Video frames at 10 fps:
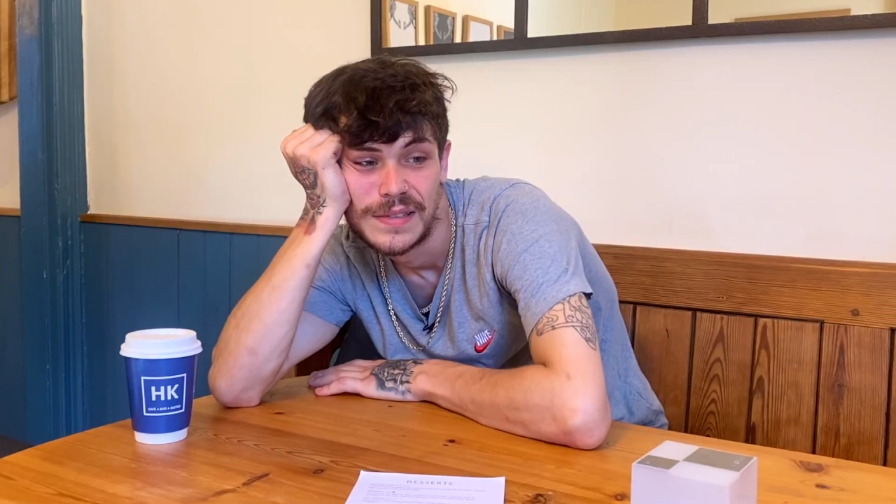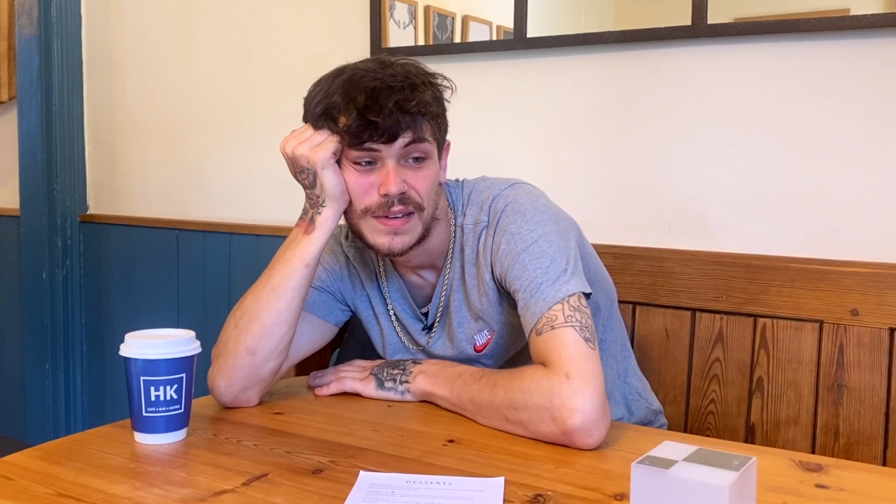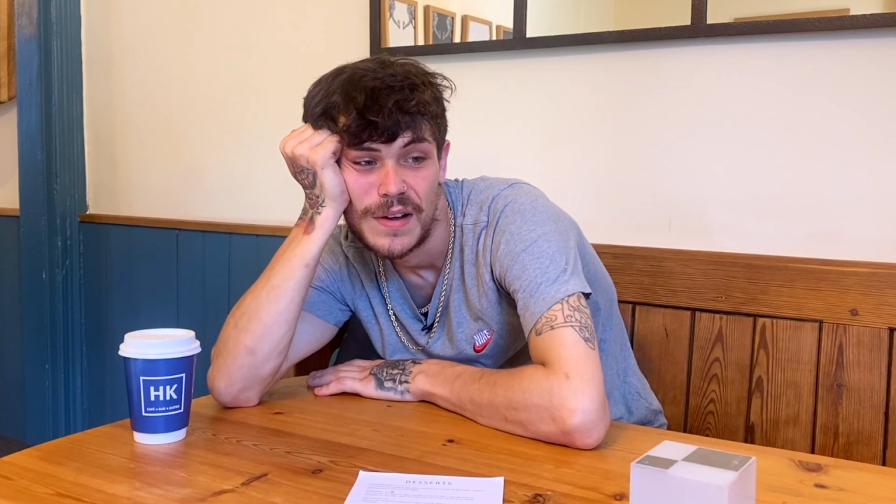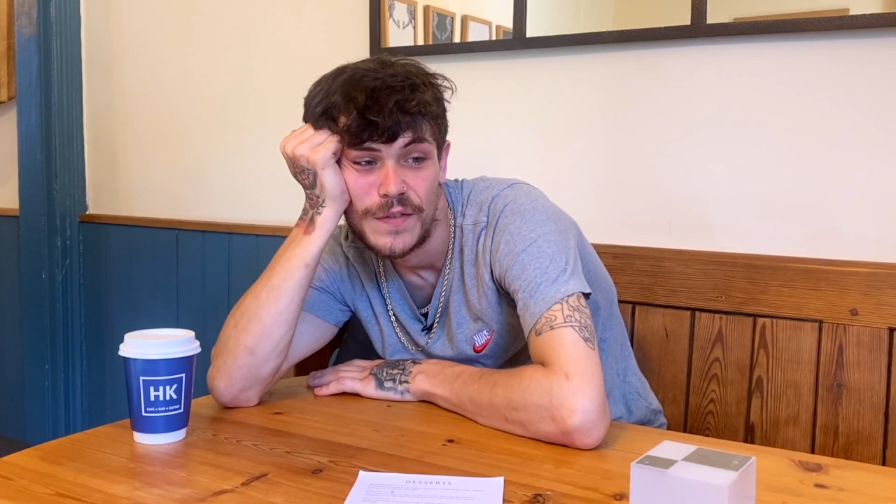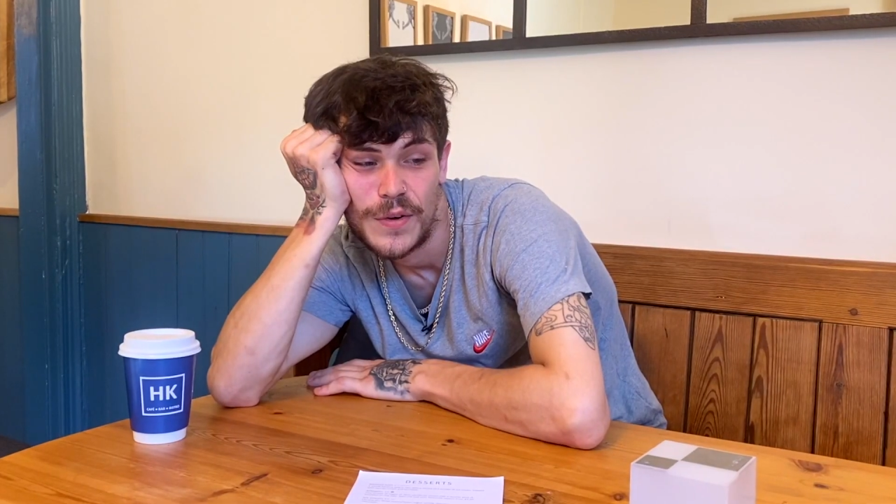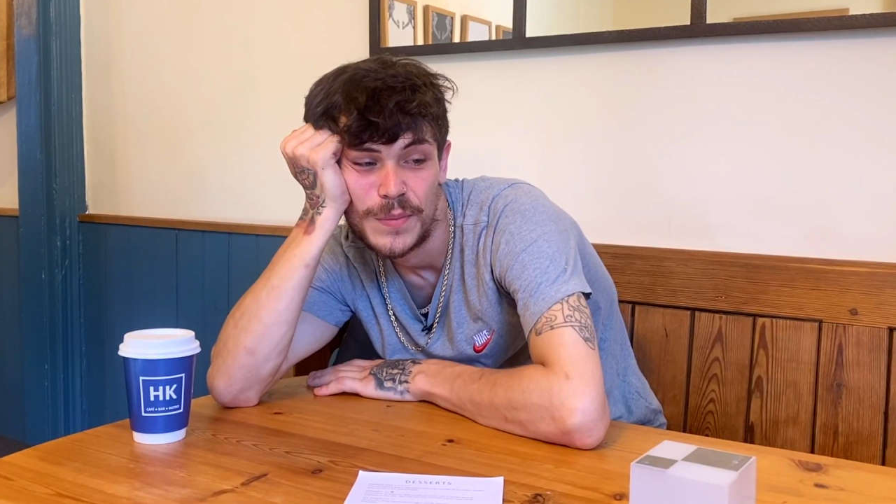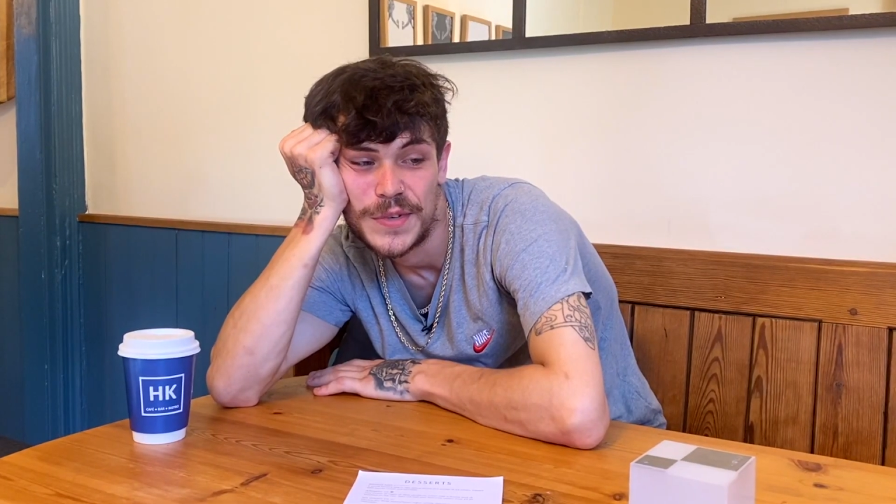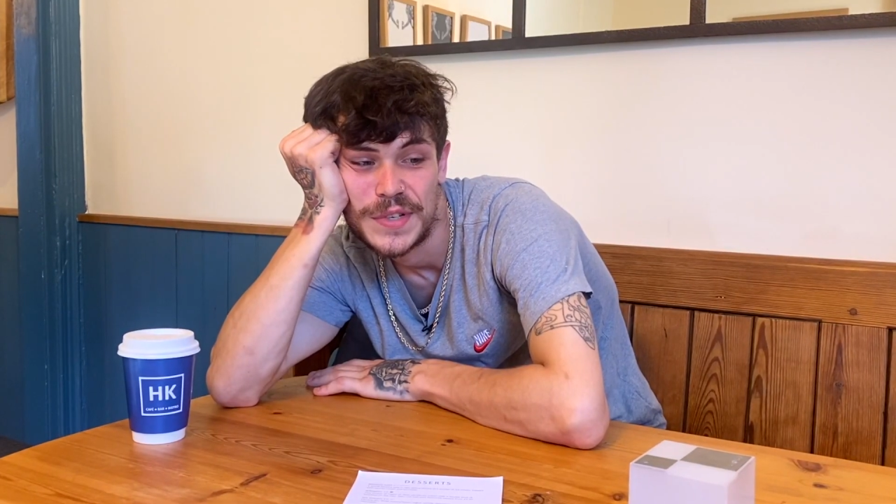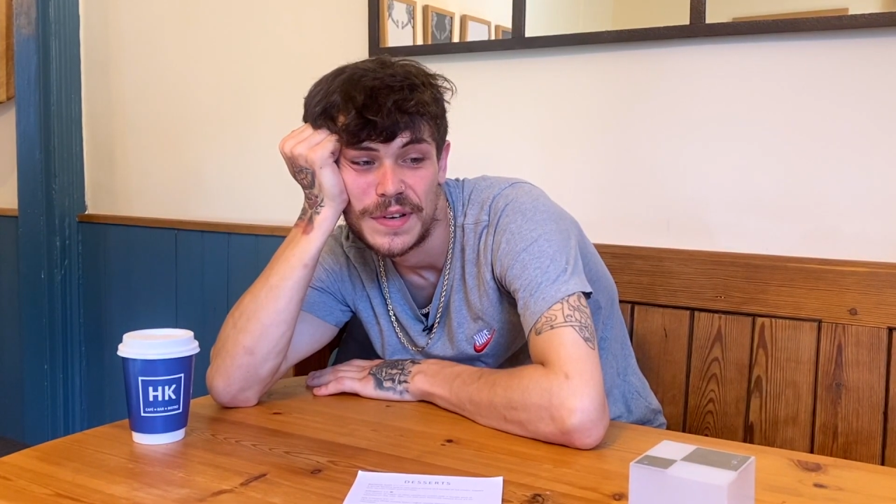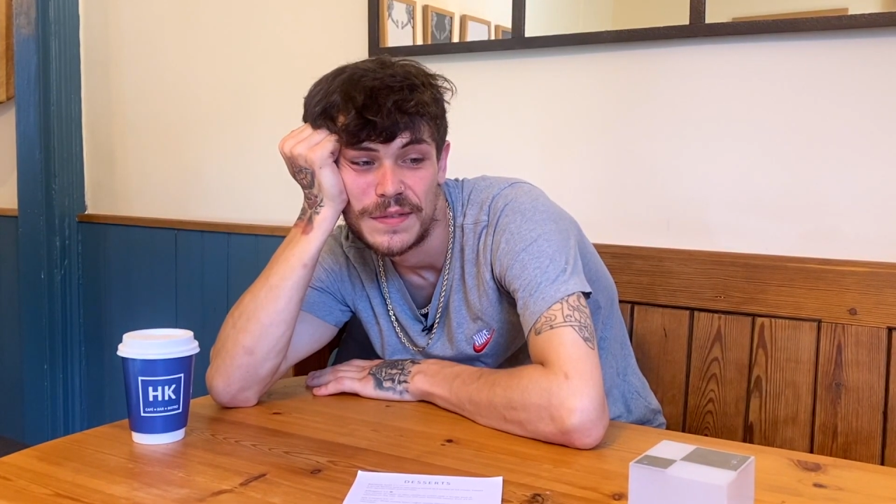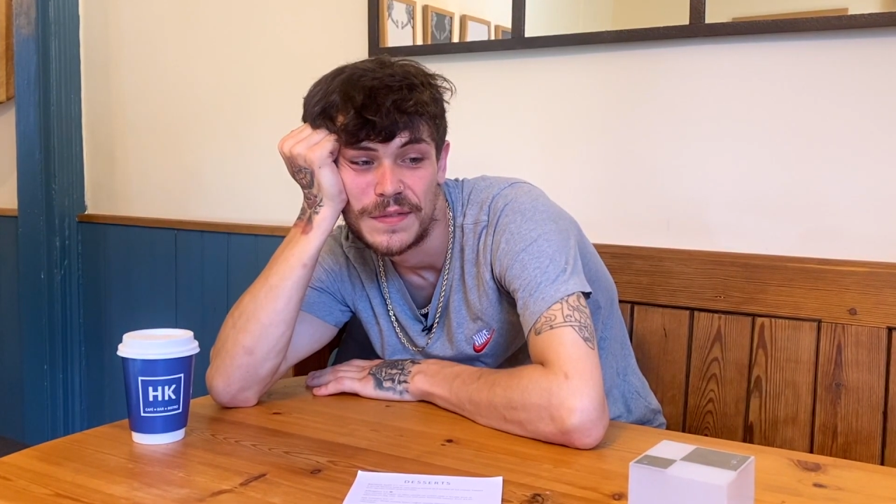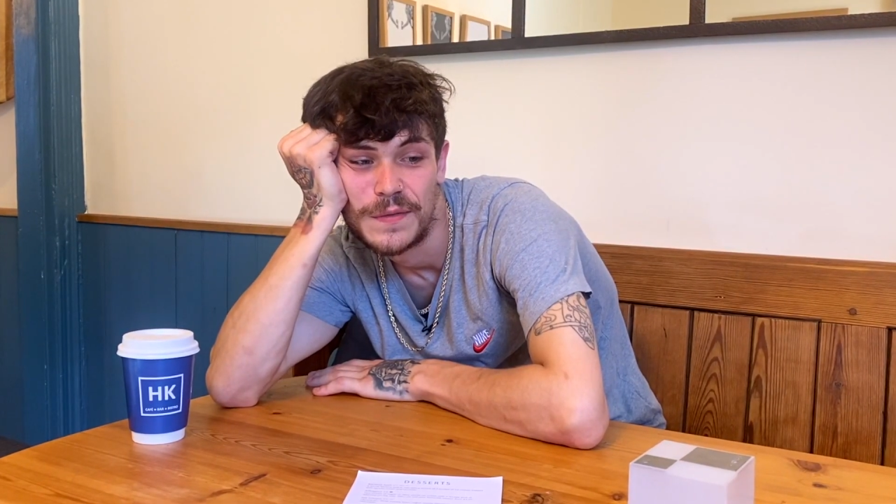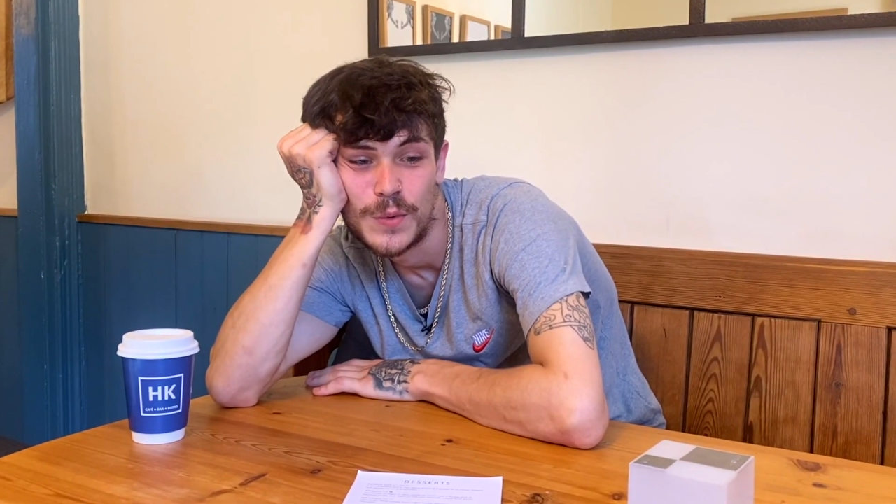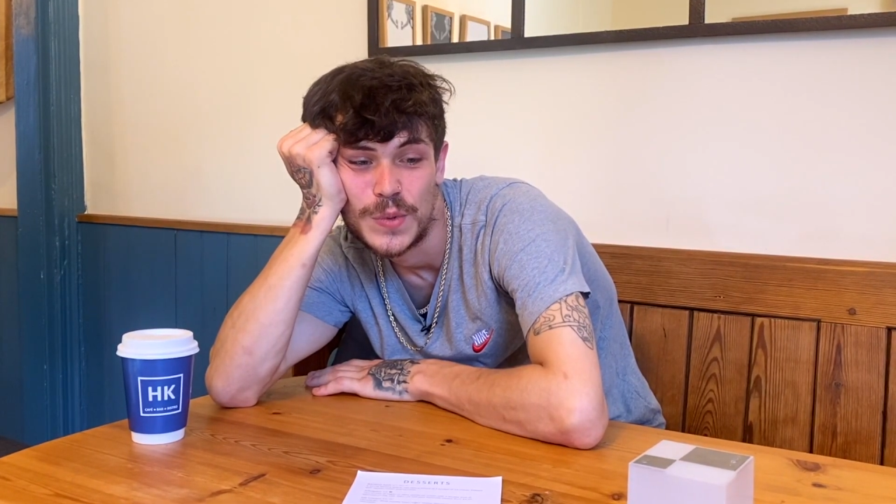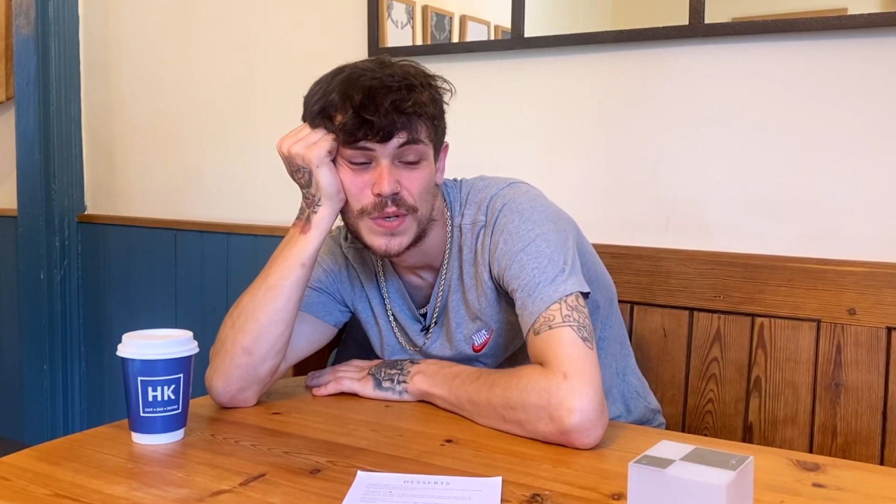I find myself
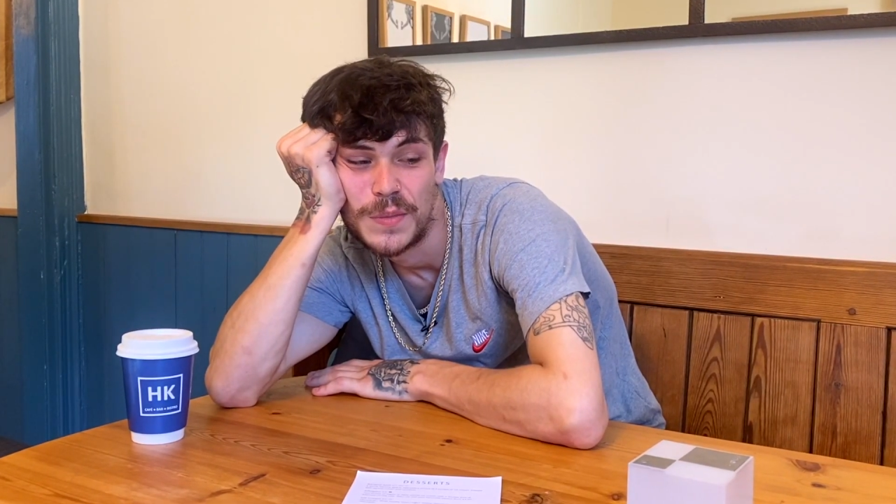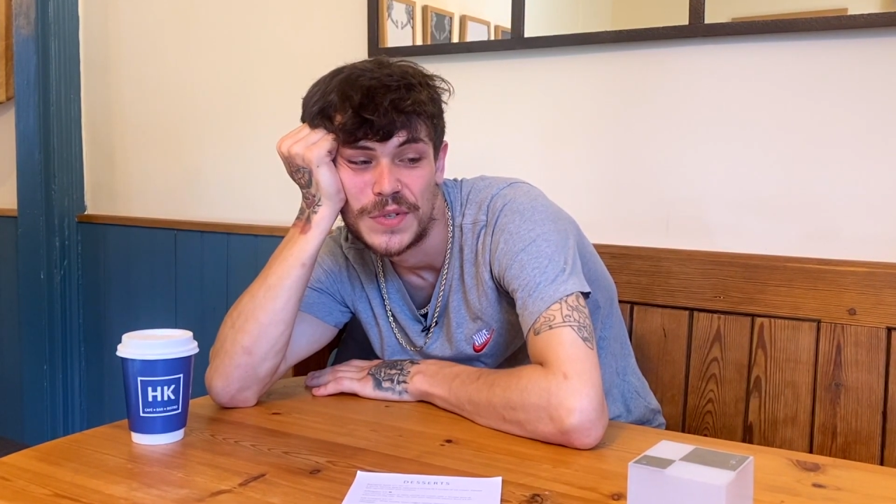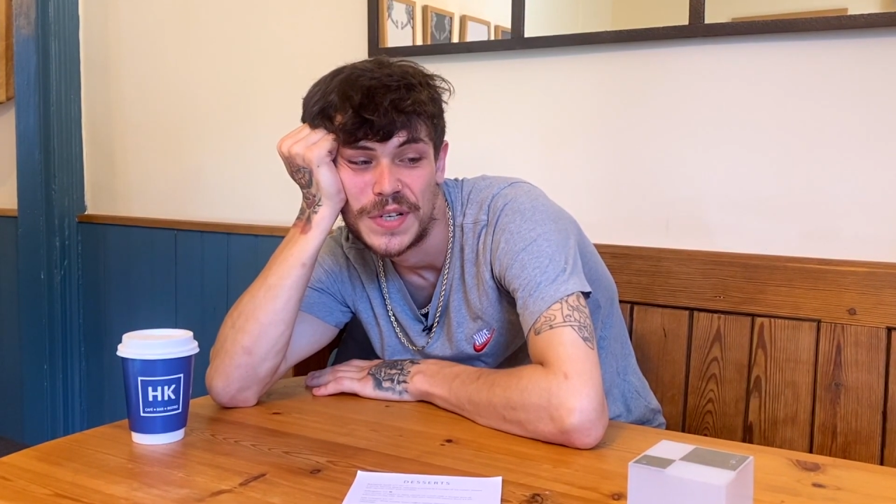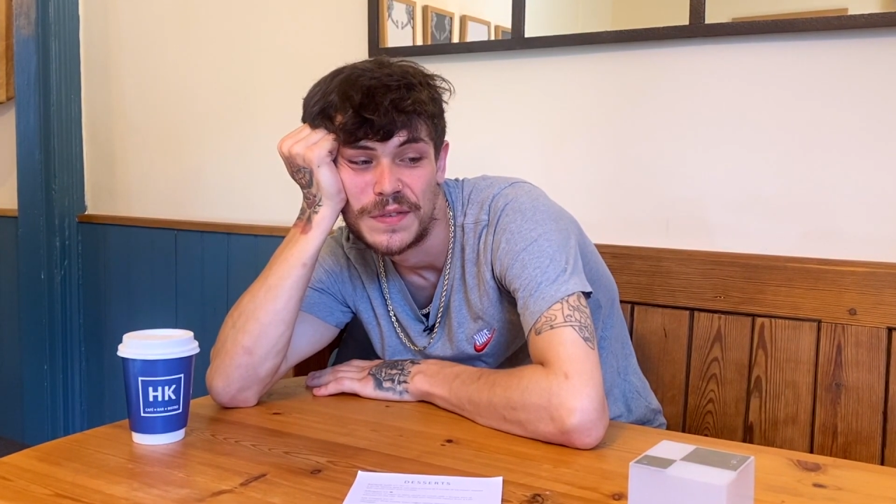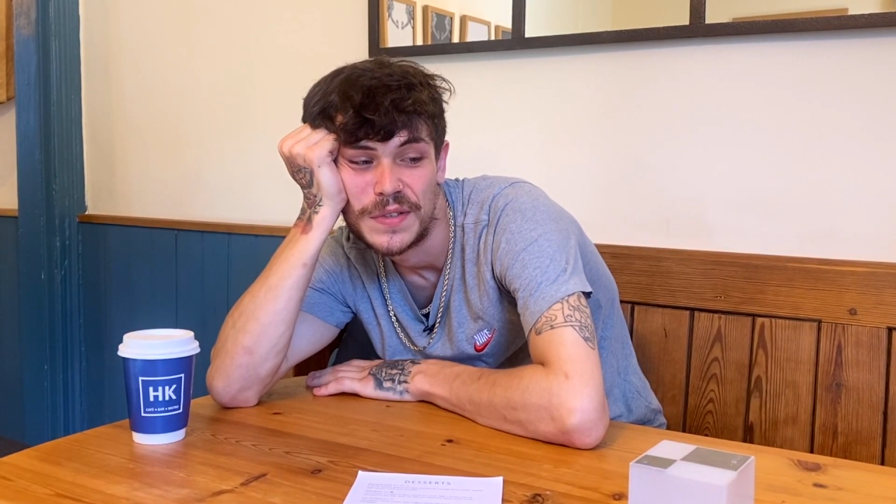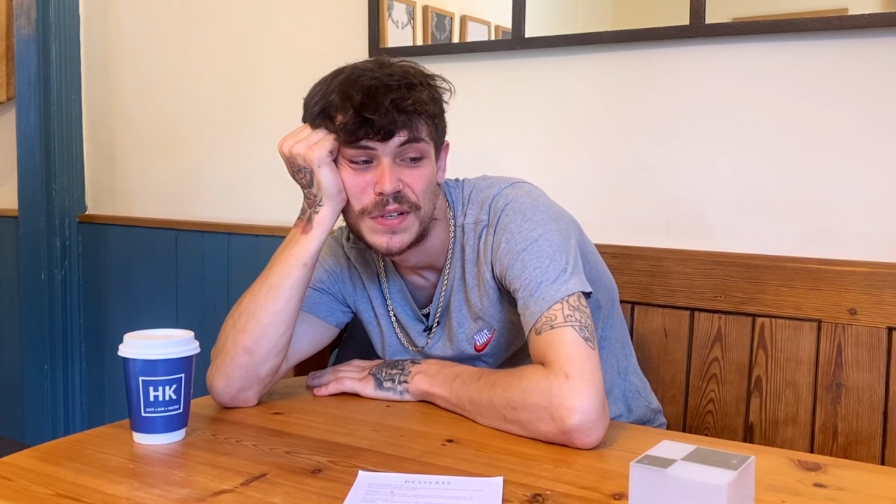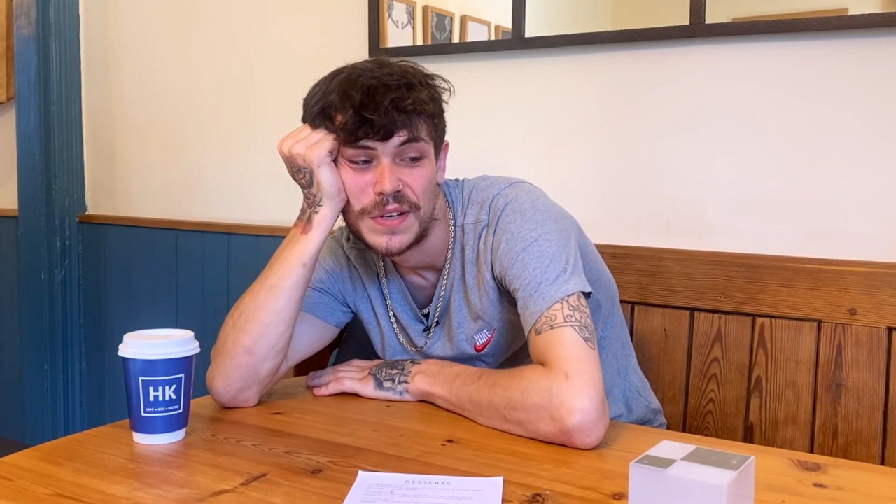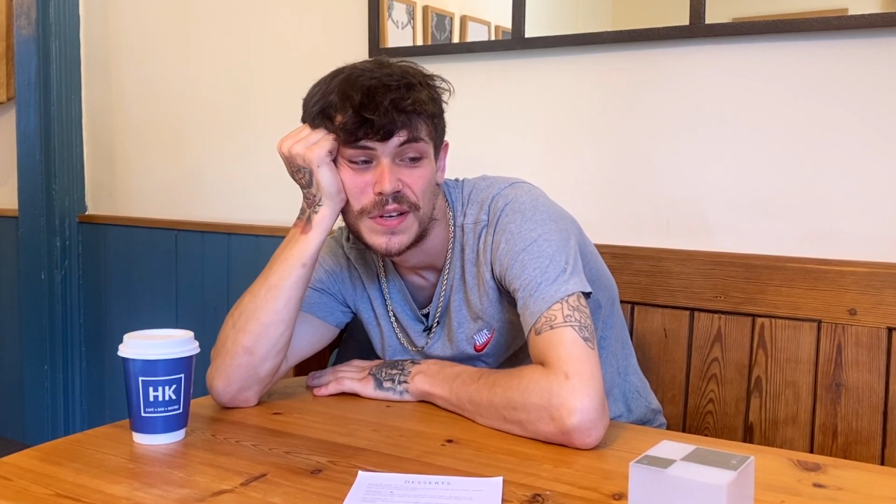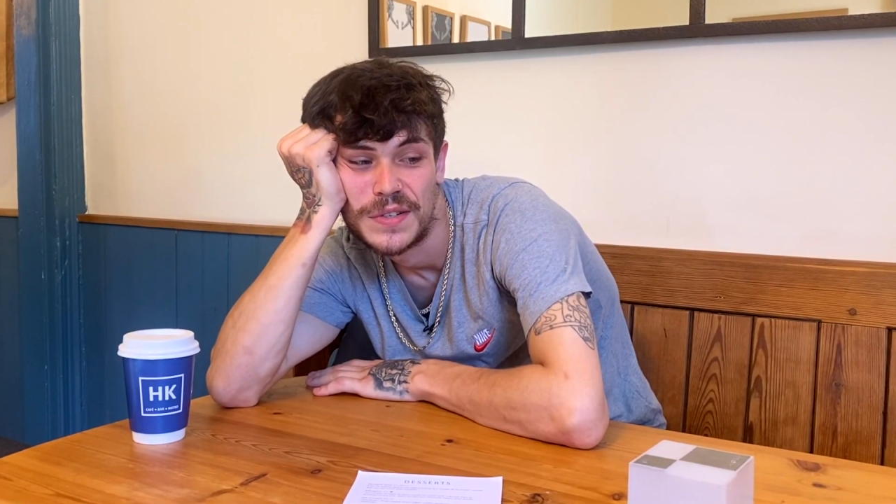forcing myself to learn